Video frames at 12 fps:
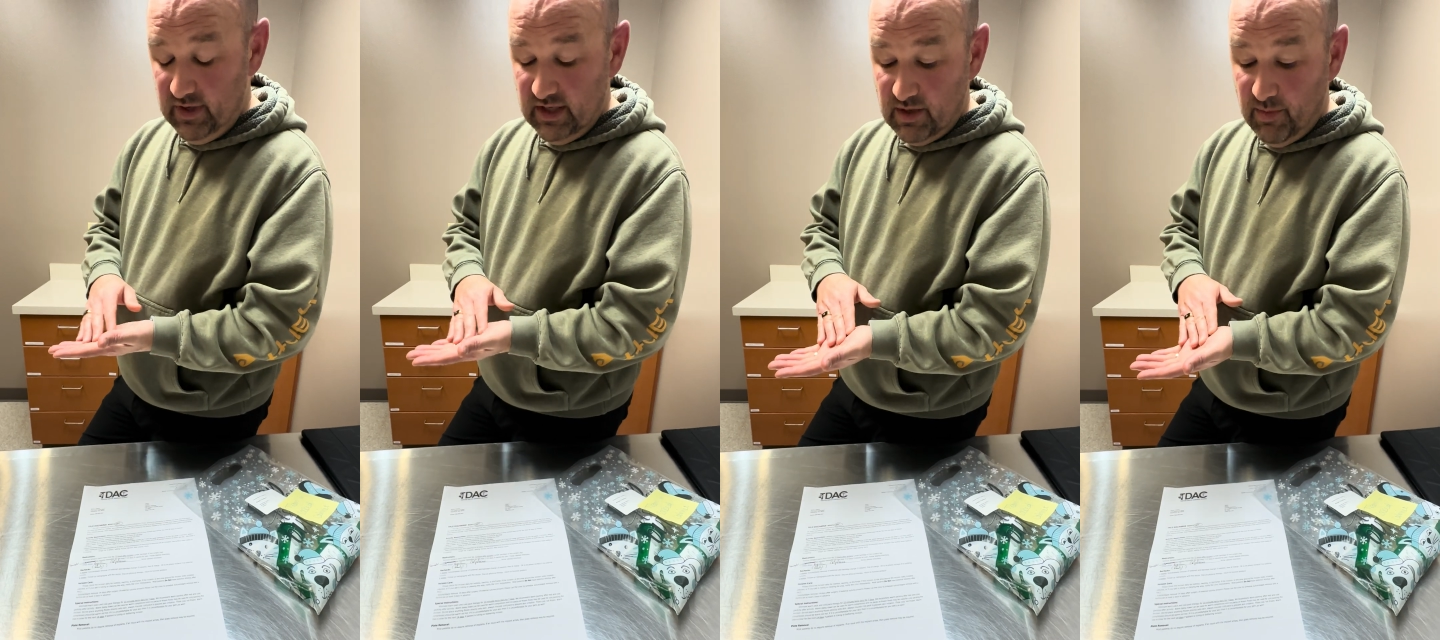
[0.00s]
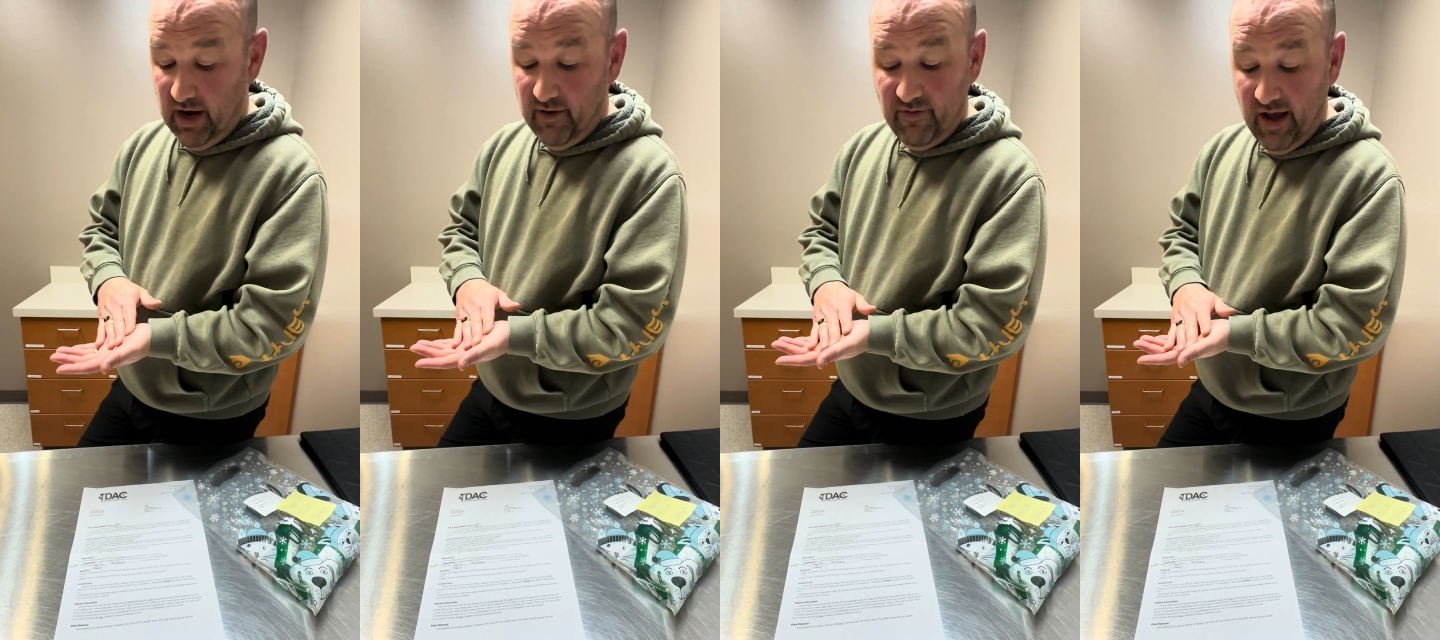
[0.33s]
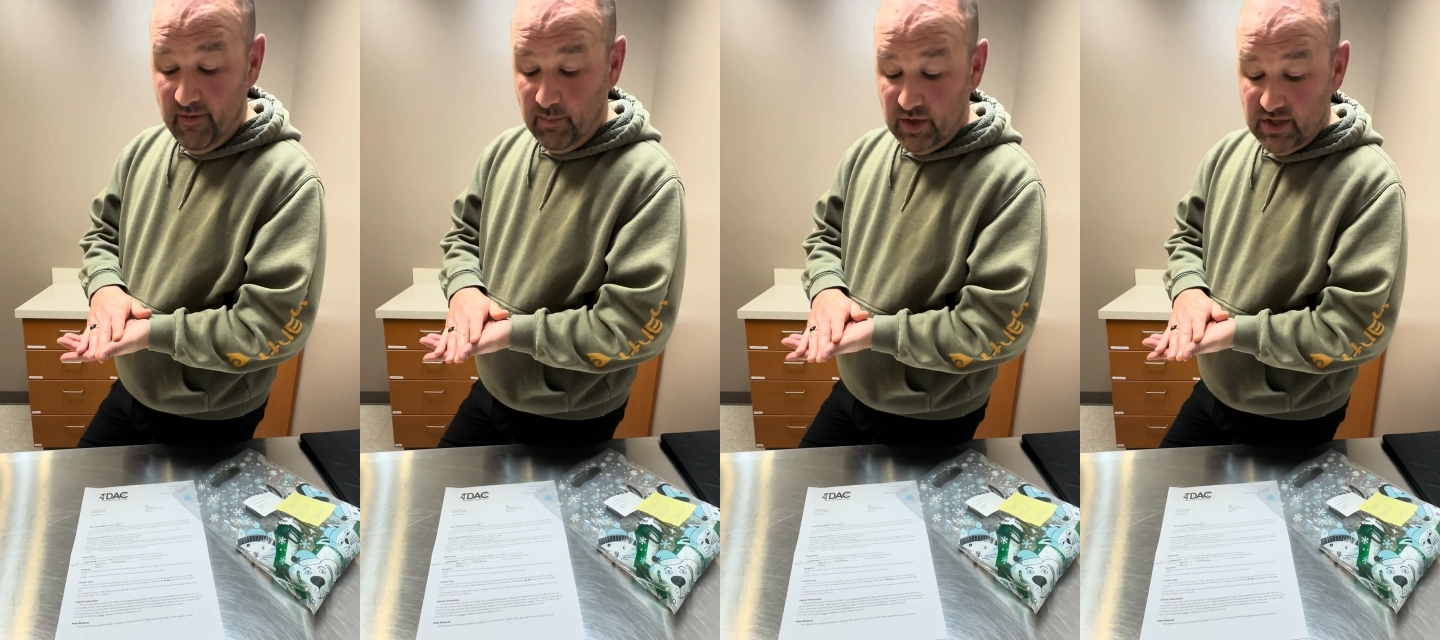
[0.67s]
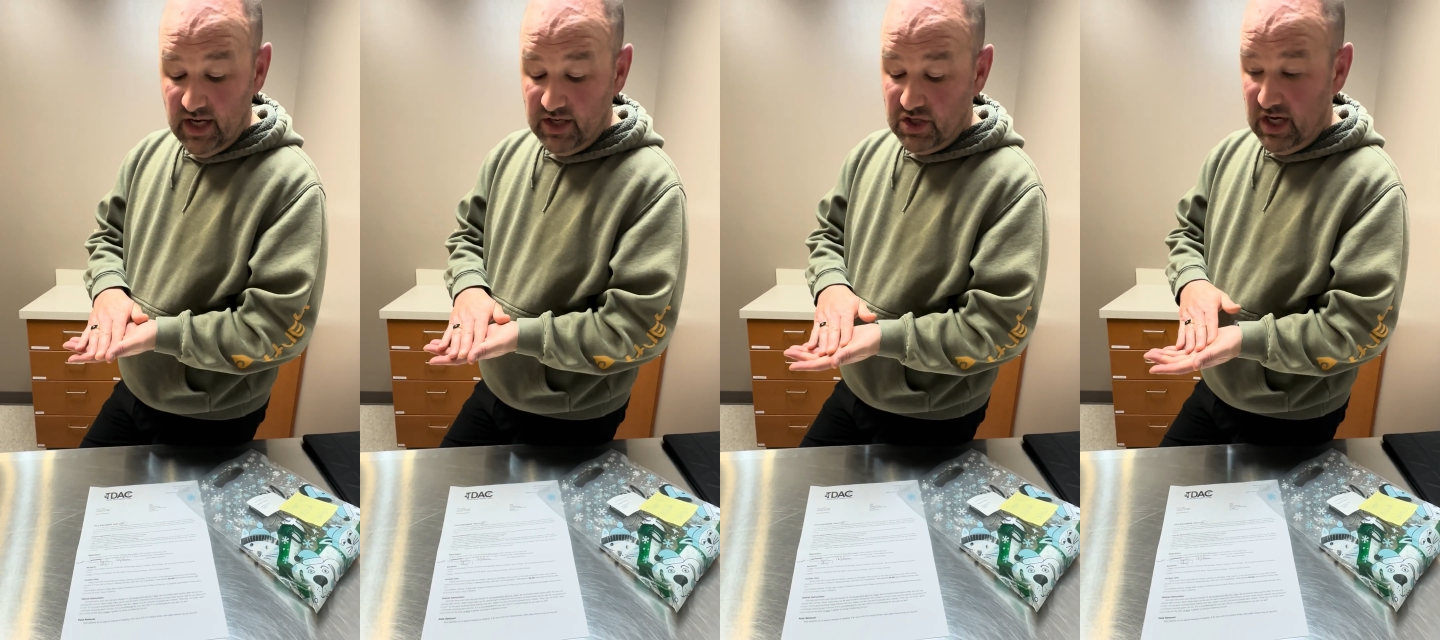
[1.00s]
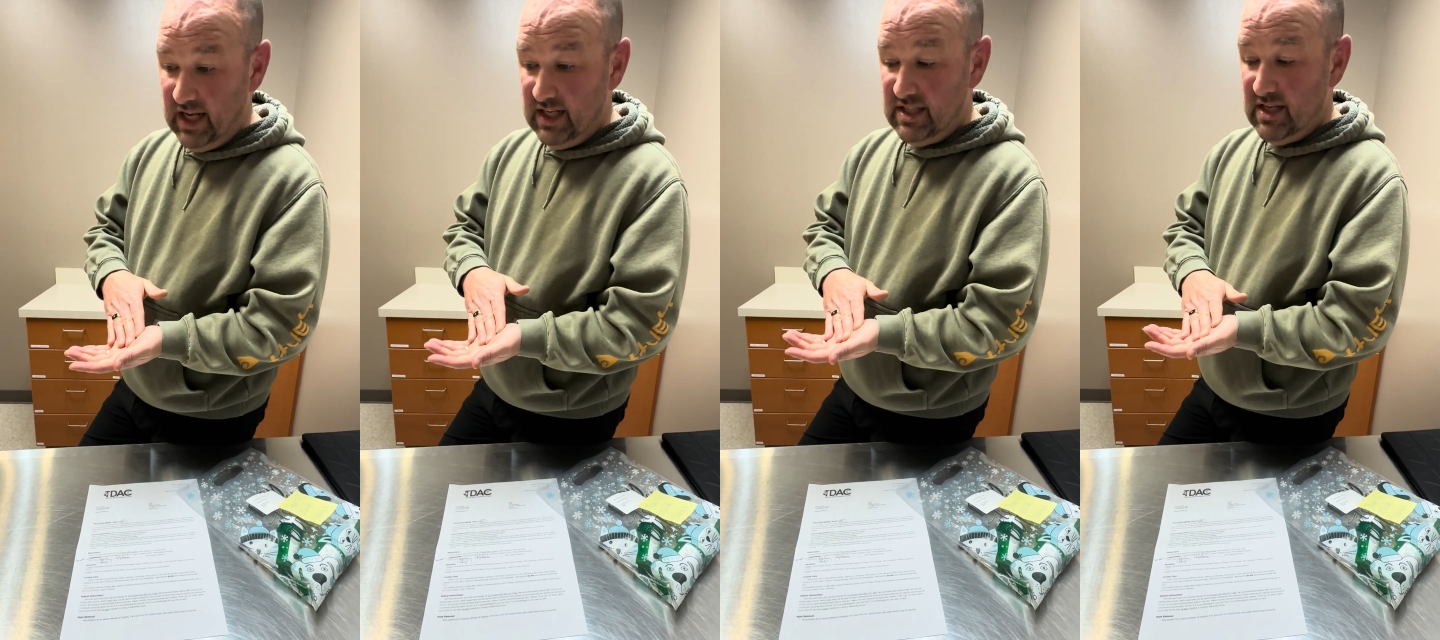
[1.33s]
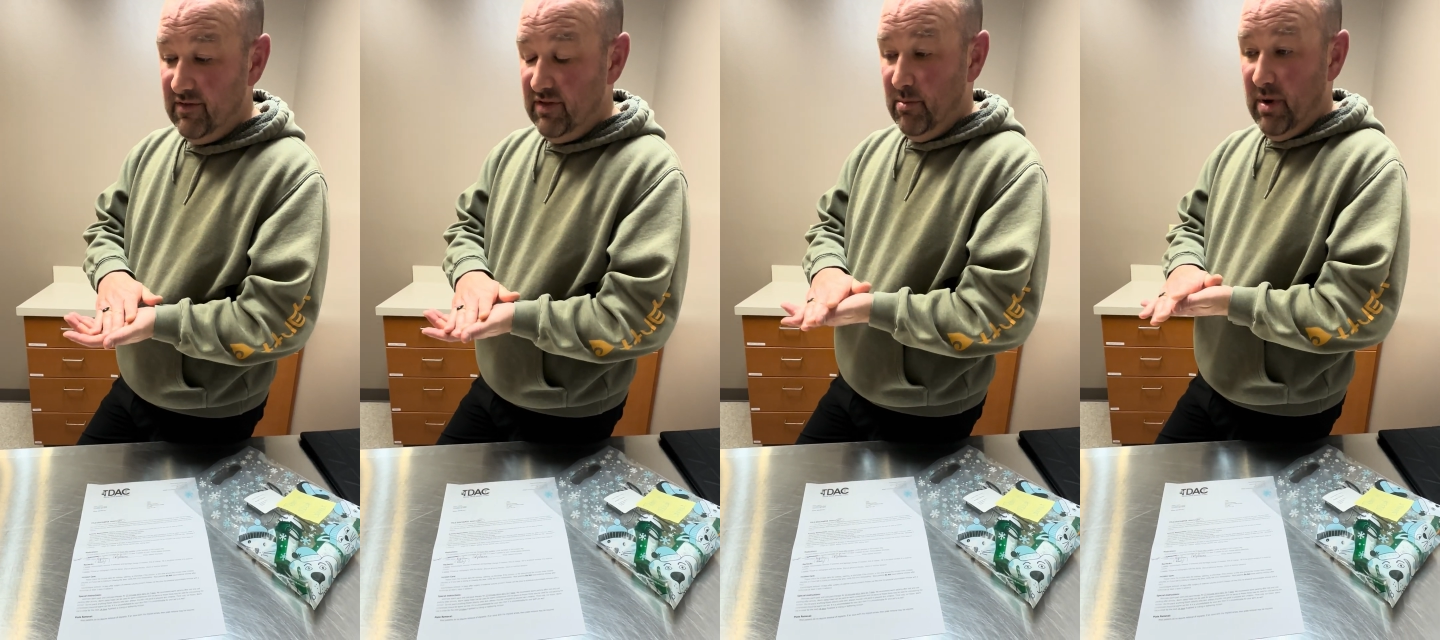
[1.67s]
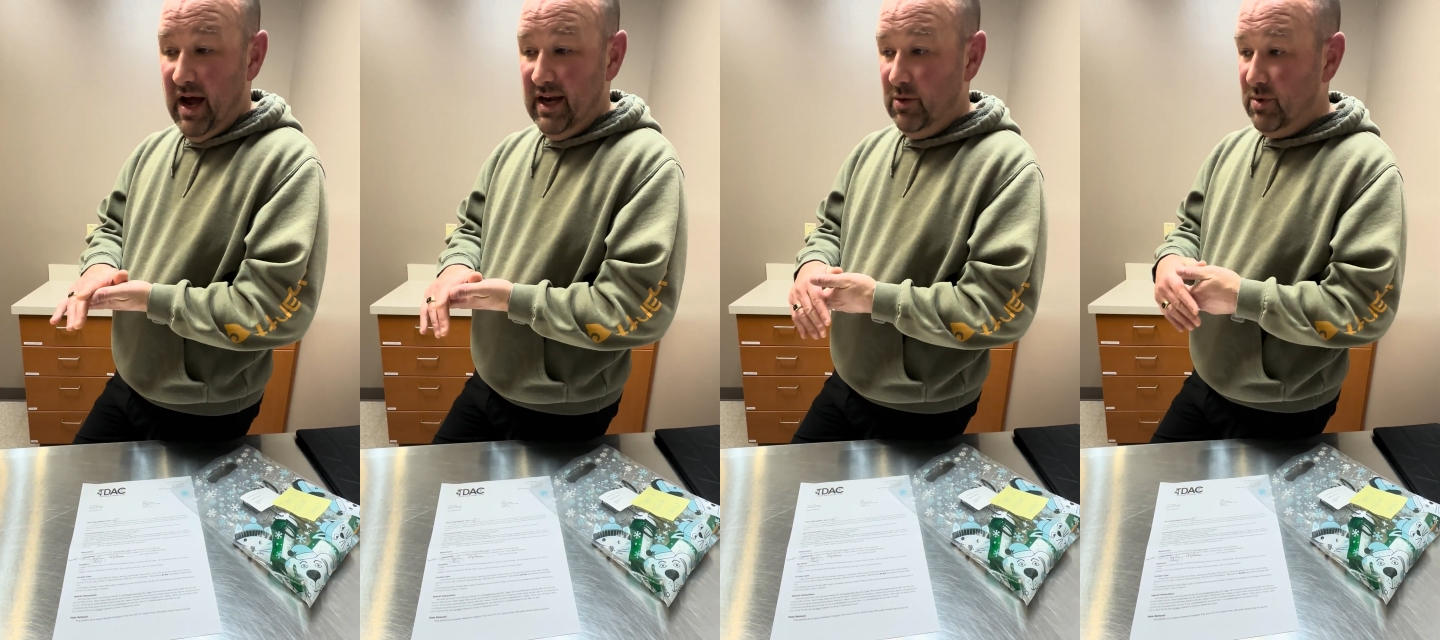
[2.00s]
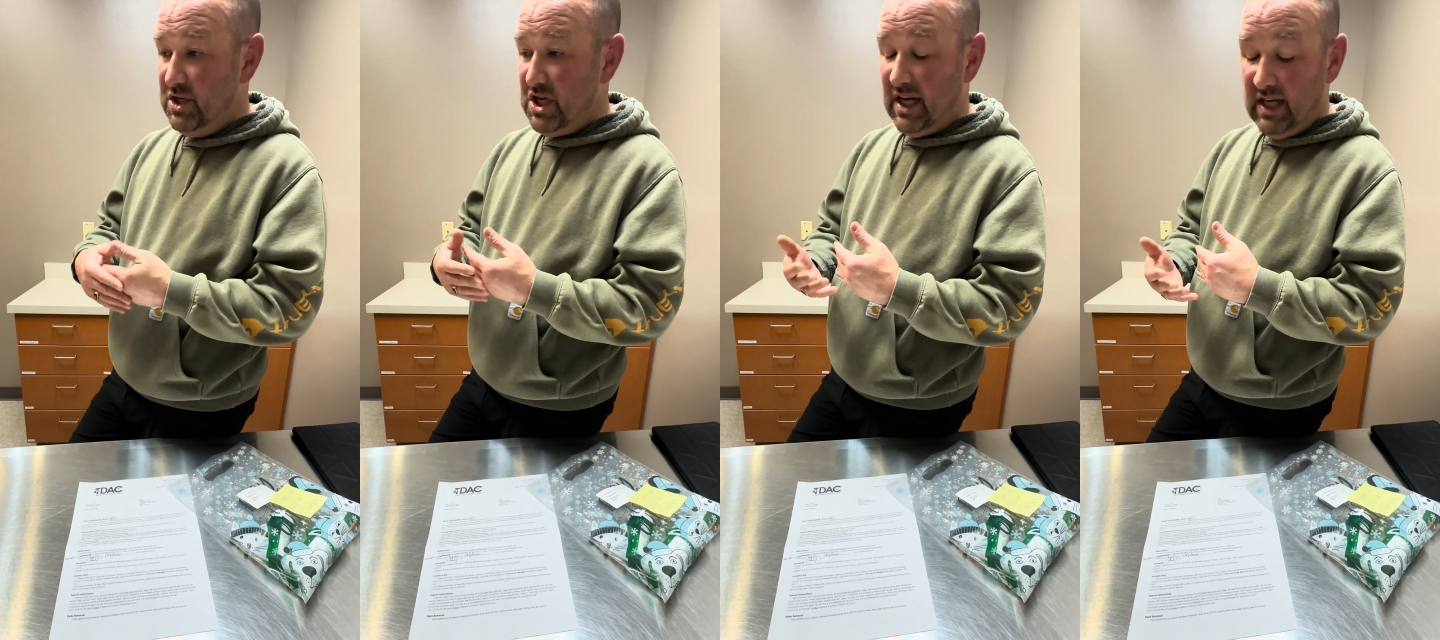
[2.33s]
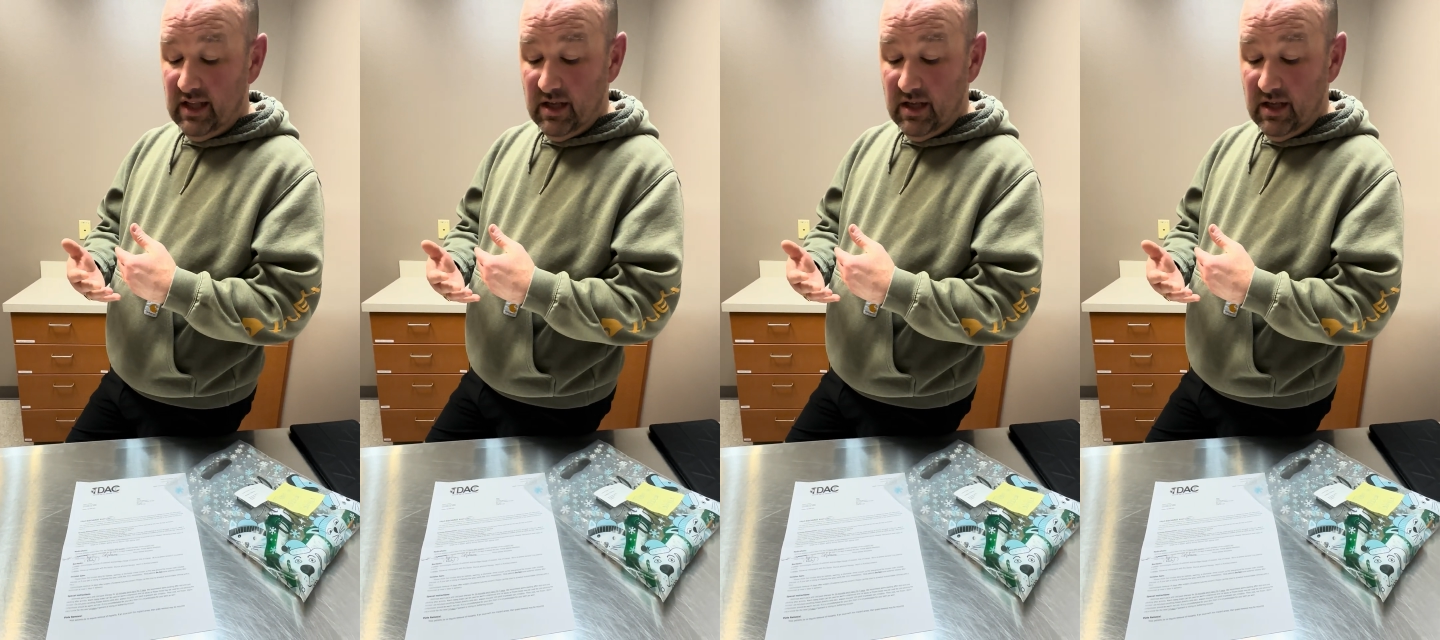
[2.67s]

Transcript: It's about a 5% chance of the body rejecting